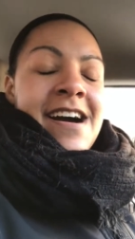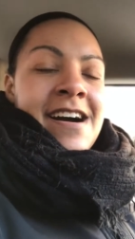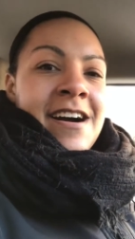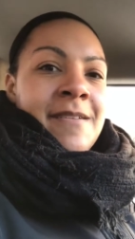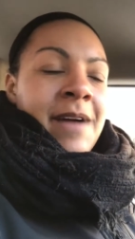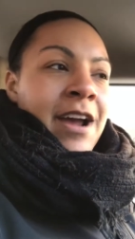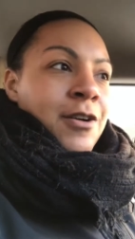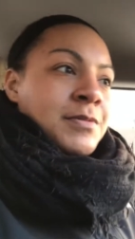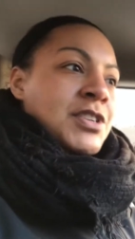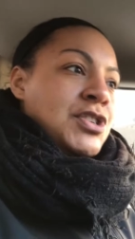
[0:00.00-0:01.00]
I
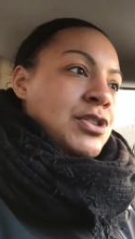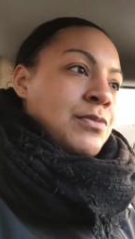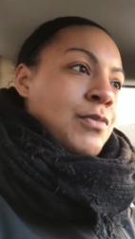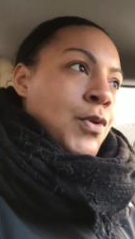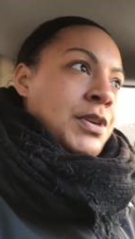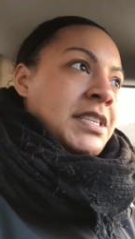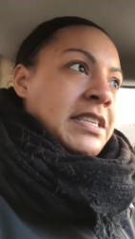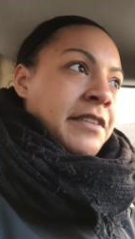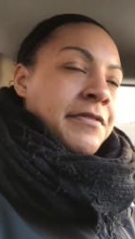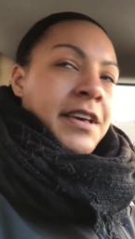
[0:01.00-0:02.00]
hope to shoot more
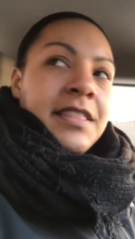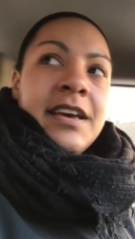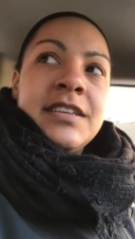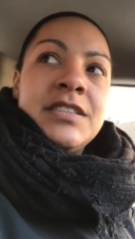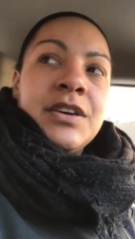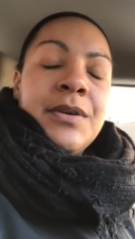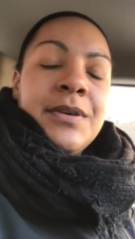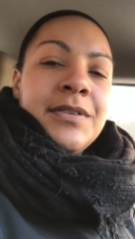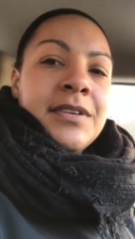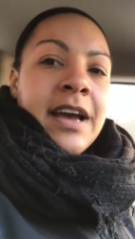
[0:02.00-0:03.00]
stuff like this so
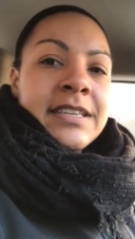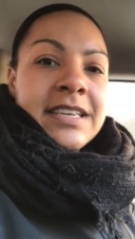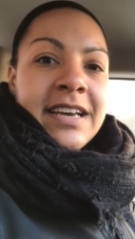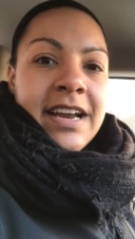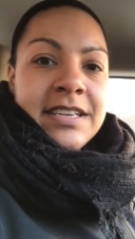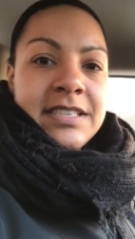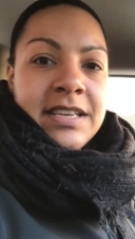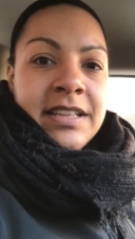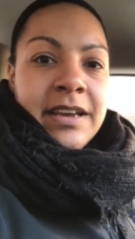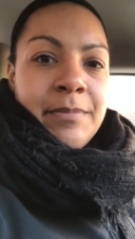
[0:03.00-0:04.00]
you guys can kind of
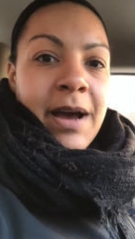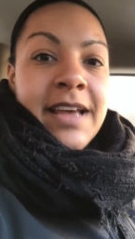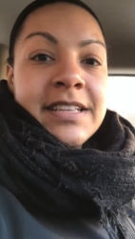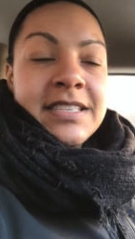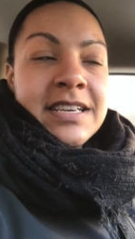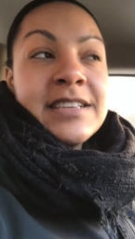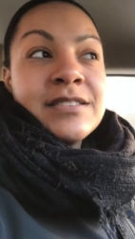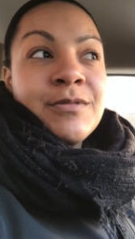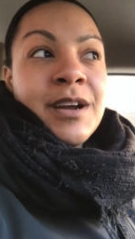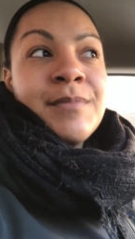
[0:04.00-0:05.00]
see like behind the
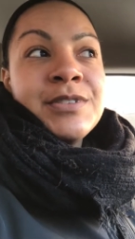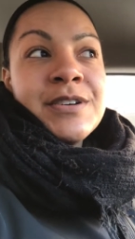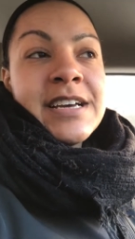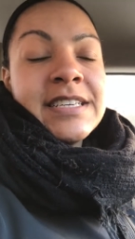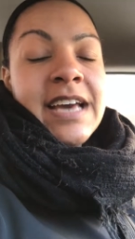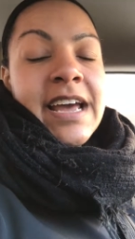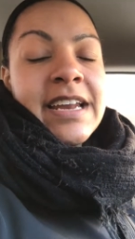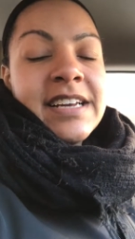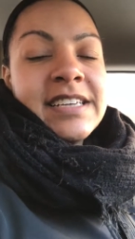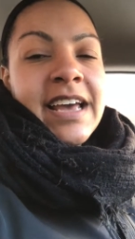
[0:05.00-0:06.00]
scenes what I'm doing day
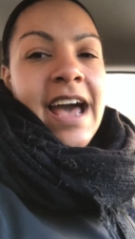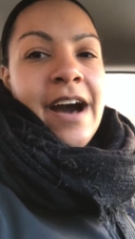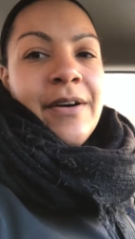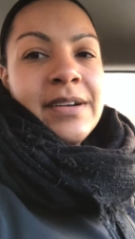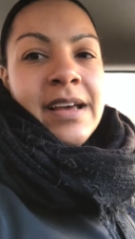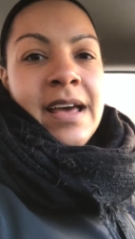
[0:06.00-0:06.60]
in and day out,